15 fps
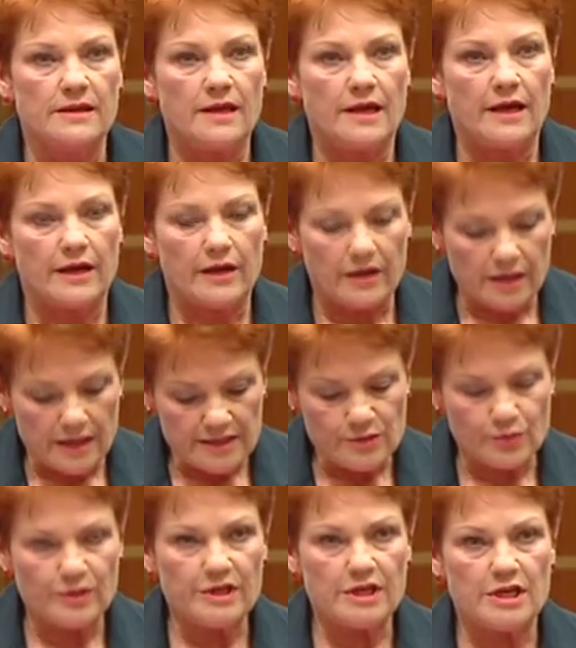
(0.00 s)
And unless
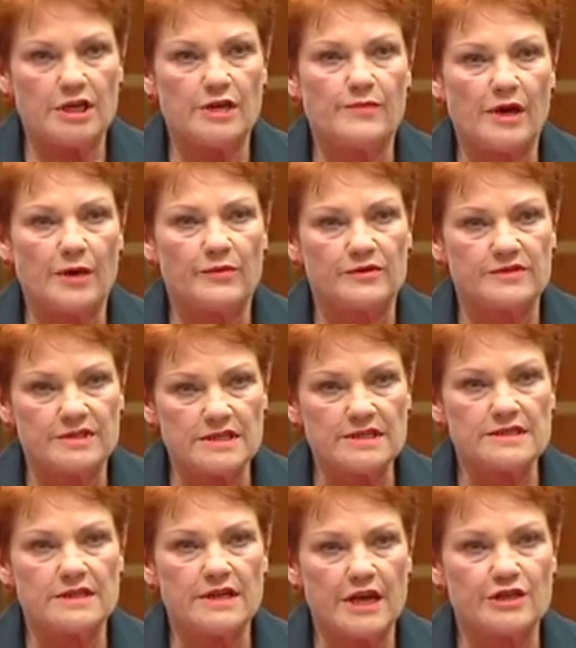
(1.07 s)
we keep up a
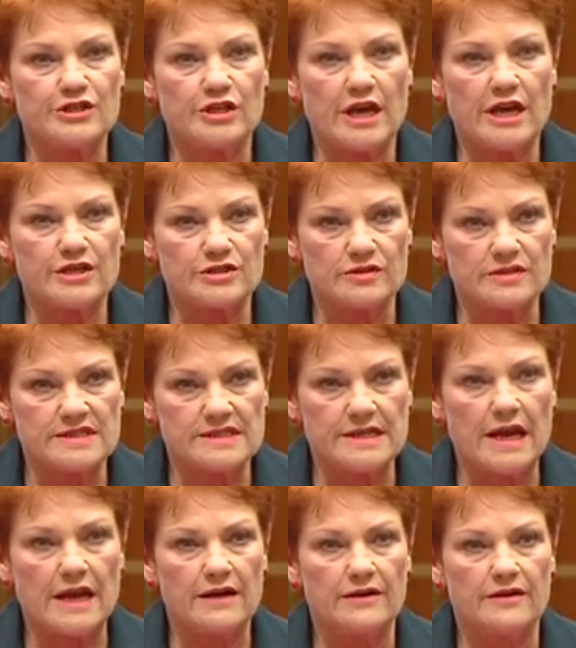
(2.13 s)
decent educational
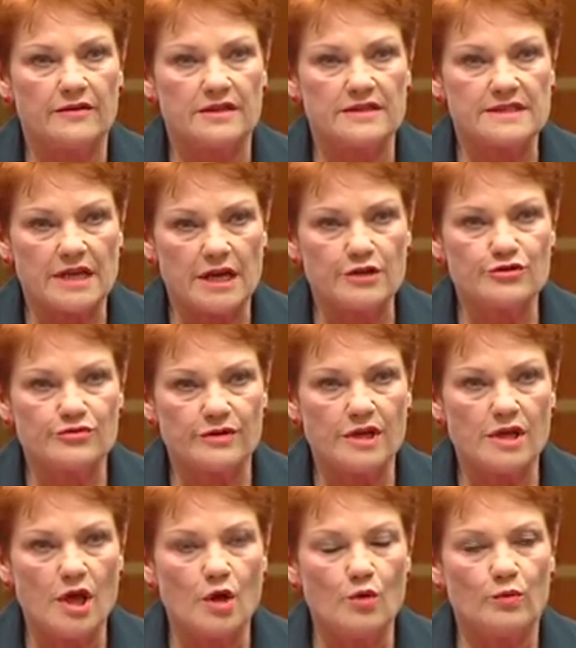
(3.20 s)
standard in this country,
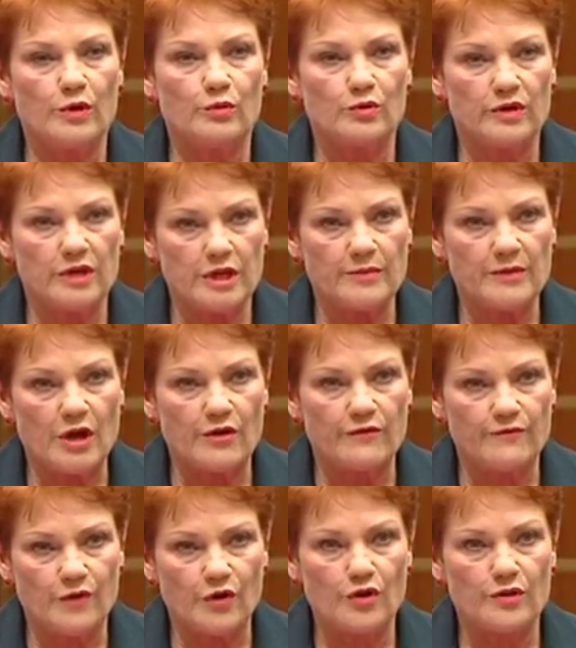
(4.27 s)
we will keep going
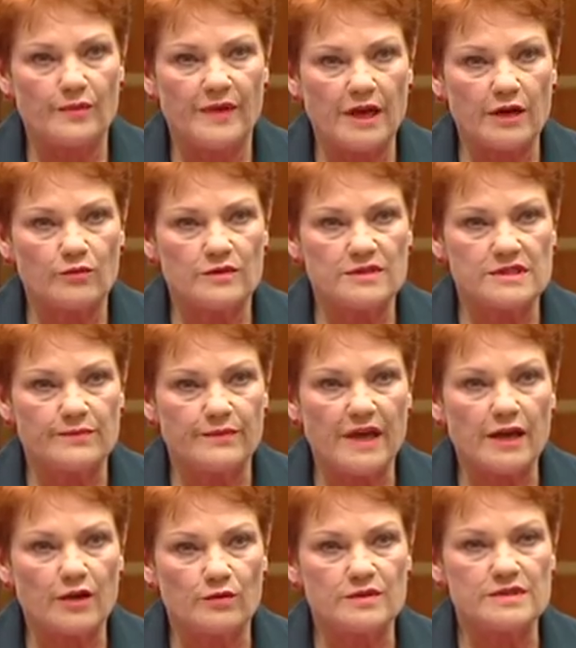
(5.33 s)
further backwards and
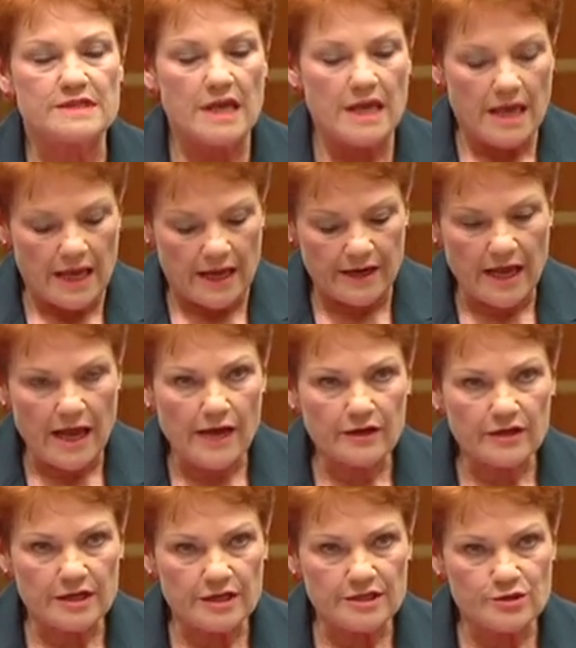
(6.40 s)
backwards. And our
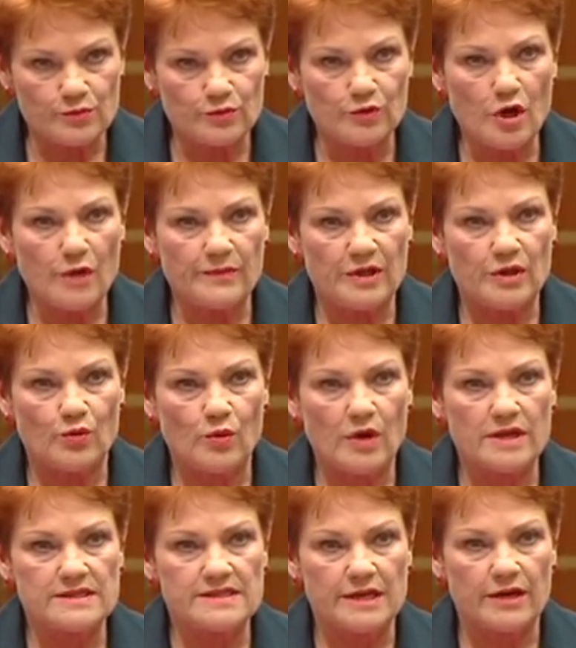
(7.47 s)
kids will not be the
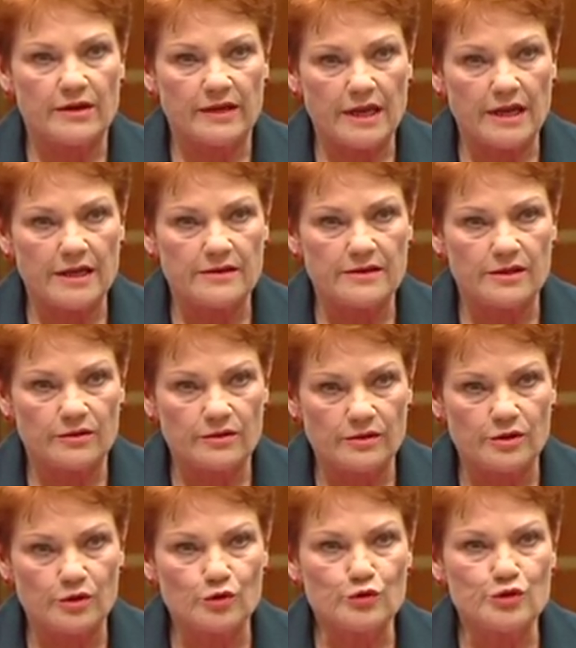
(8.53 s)
ones that are getting
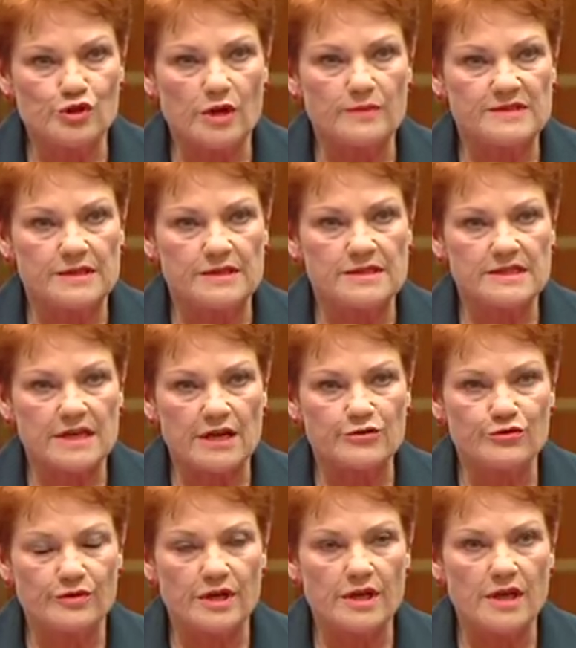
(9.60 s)
the good jobs in this
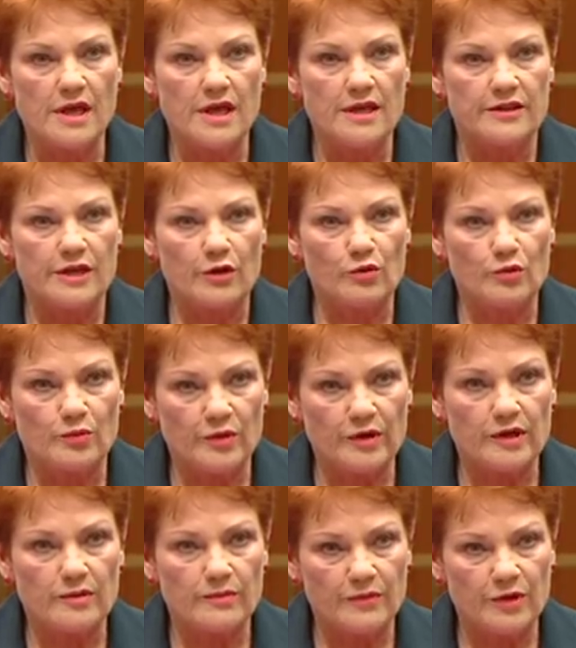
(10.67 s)
country. They will
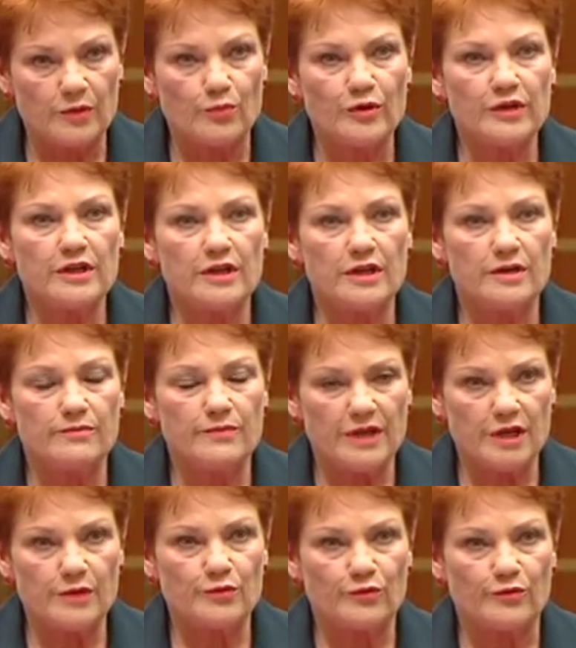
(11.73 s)
be bringing in
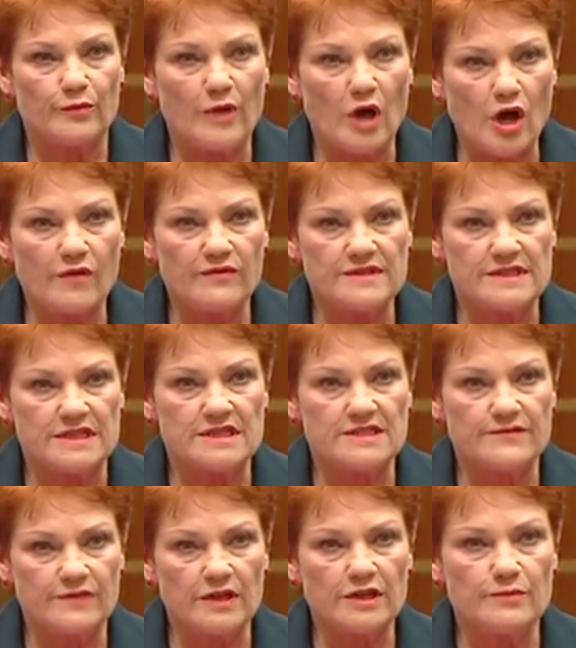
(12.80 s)
people from
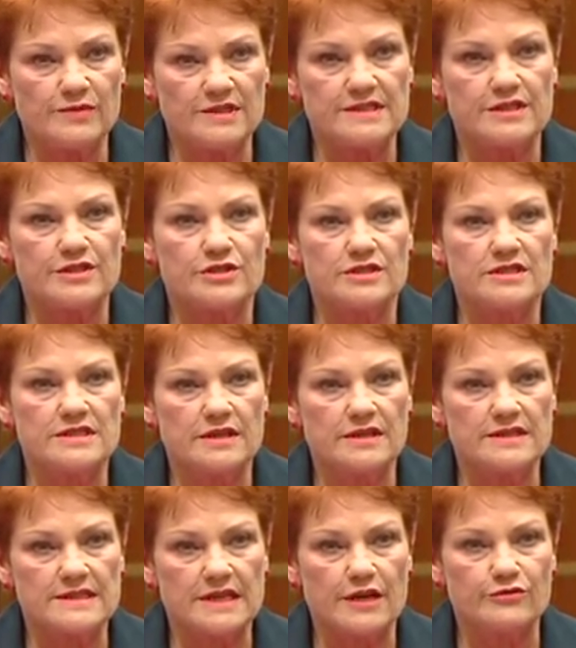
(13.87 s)
overseas, filling positions in
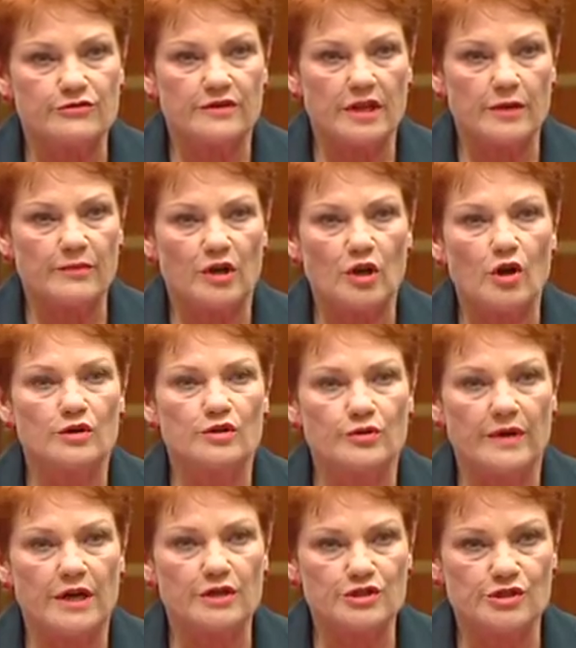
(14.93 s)
this country that belong to
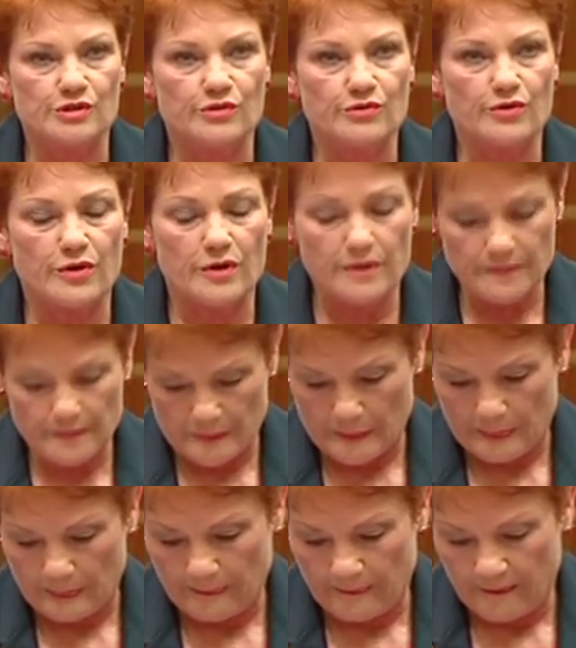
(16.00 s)
our children.
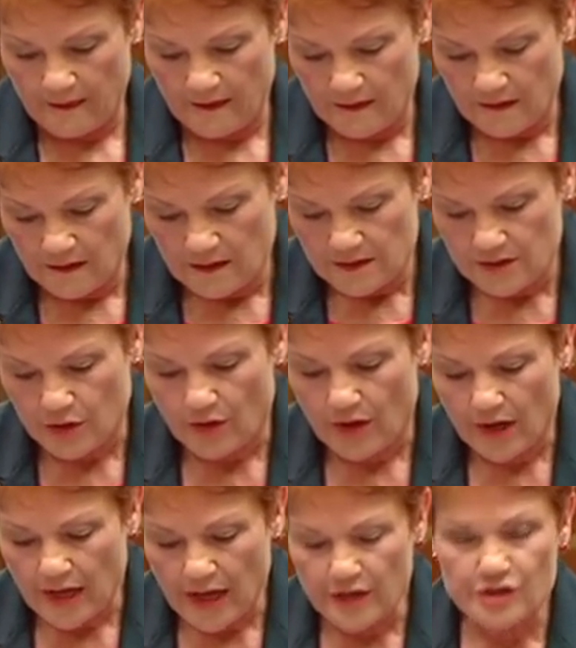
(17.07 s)
So
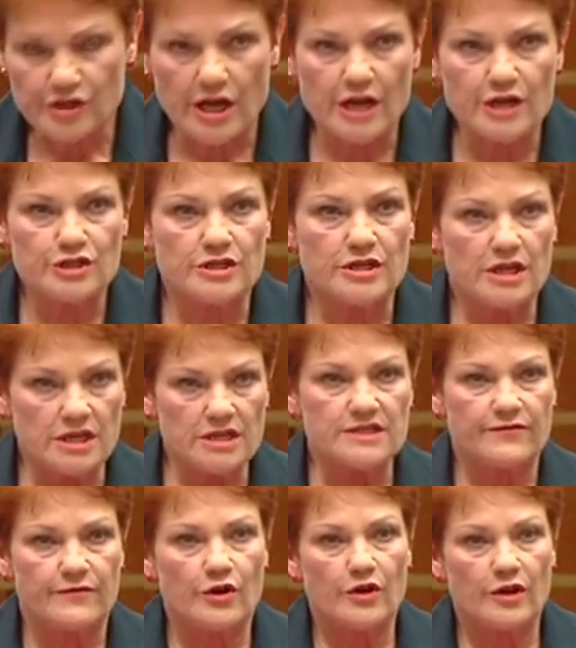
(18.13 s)
our education is
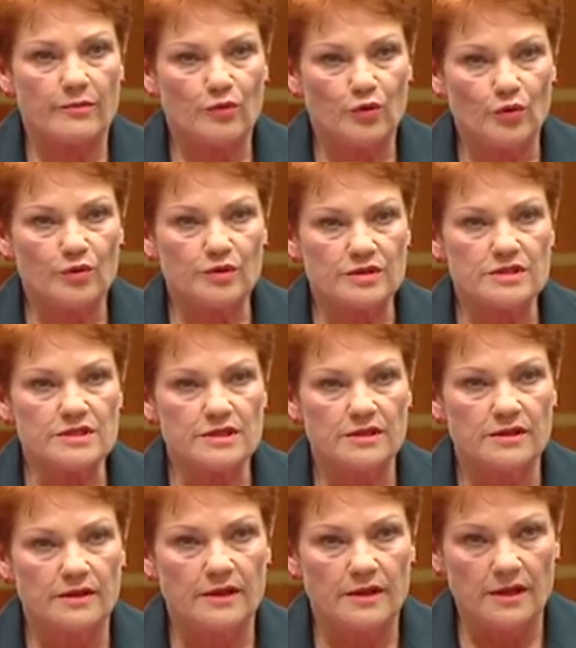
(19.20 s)
very important,
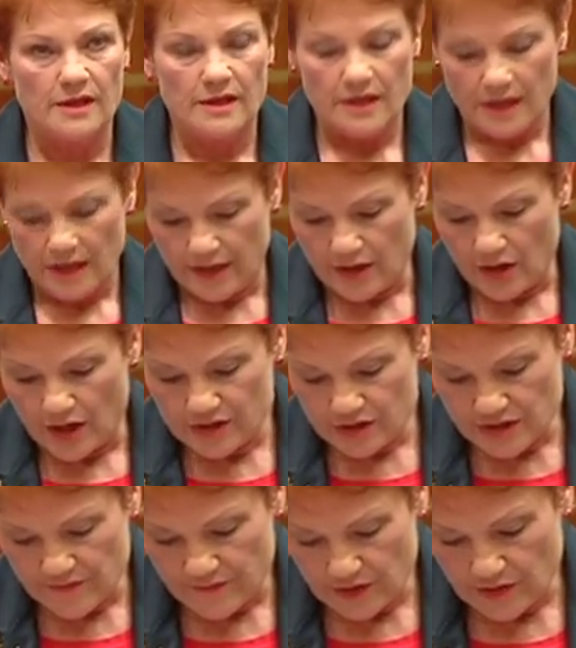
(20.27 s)
and I
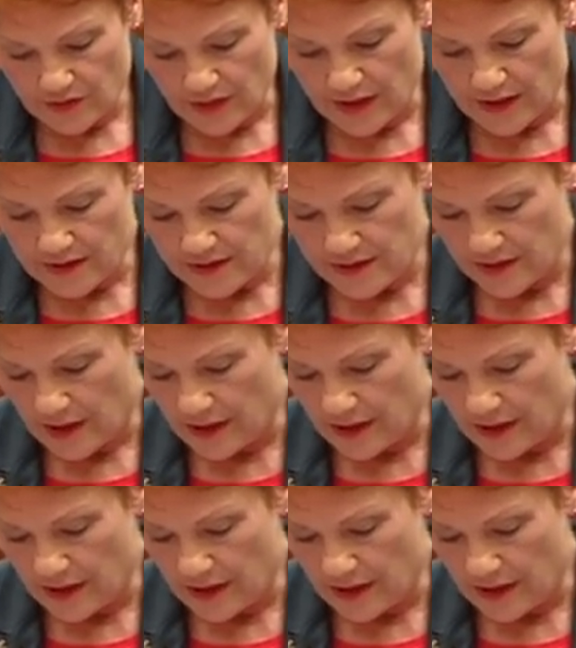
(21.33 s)
just feel that